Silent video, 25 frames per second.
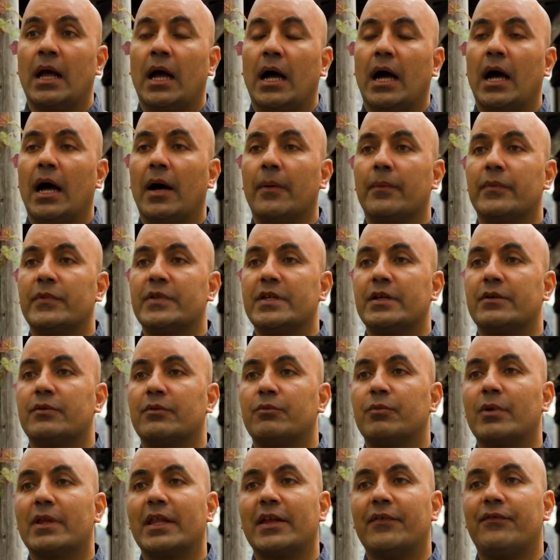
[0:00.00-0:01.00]
um, to
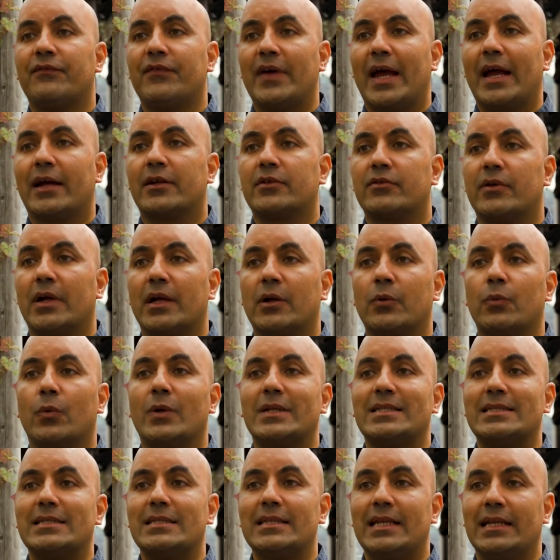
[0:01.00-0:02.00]
really factoring
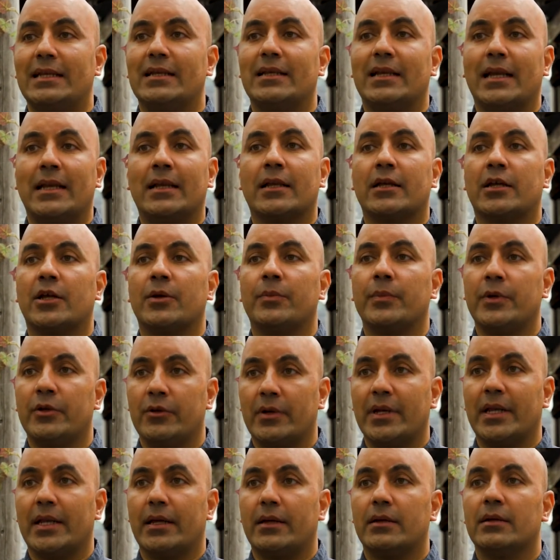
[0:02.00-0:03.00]
what's needed in a
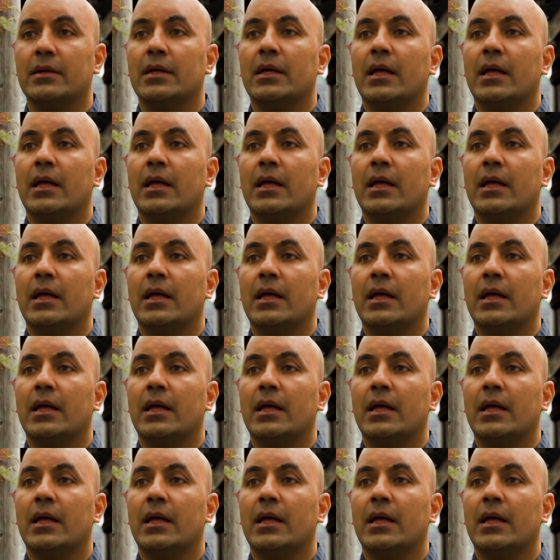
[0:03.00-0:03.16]
community.